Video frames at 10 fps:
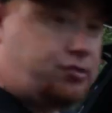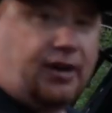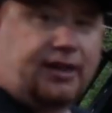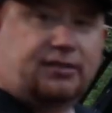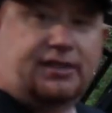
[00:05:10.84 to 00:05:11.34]

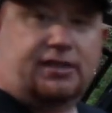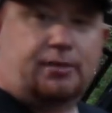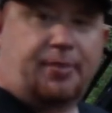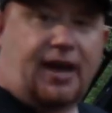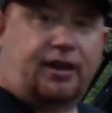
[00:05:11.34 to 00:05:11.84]
directly in
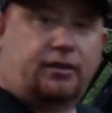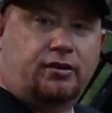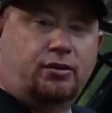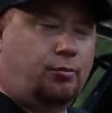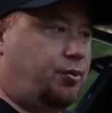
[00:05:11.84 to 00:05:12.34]
the back,
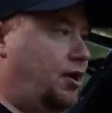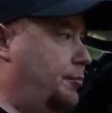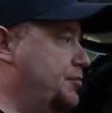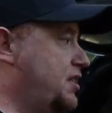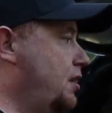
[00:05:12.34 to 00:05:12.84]
no
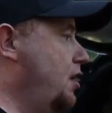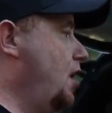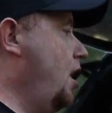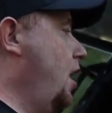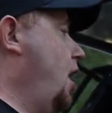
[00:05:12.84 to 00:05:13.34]
problems.
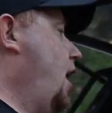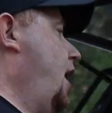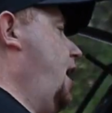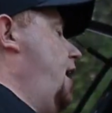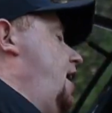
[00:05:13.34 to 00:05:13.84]

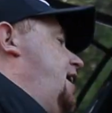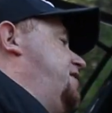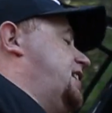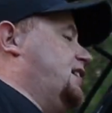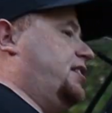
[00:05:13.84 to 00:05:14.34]

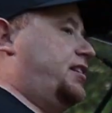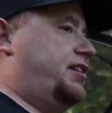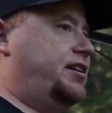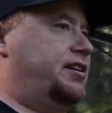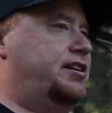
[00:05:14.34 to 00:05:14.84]
I've seen
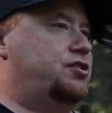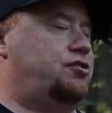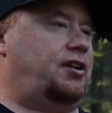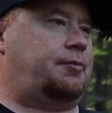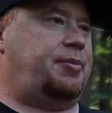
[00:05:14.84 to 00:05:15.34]
the
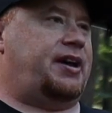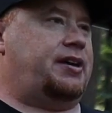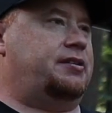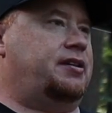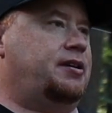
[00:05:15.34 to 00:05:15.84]
truck bed